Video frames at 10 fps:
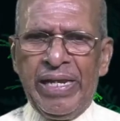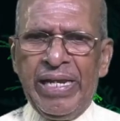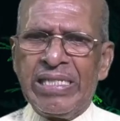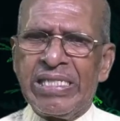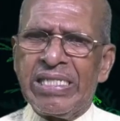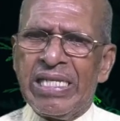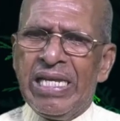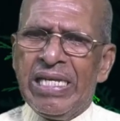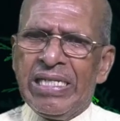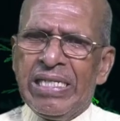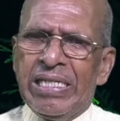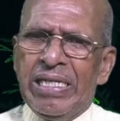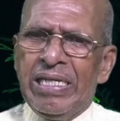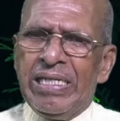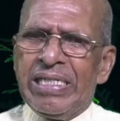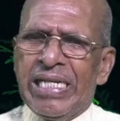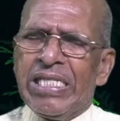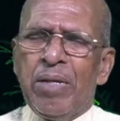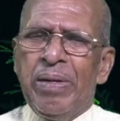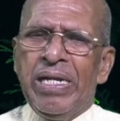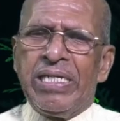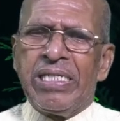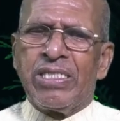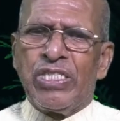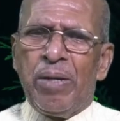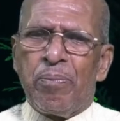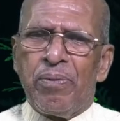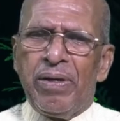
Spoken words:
is, it doesn't mean it is cheap.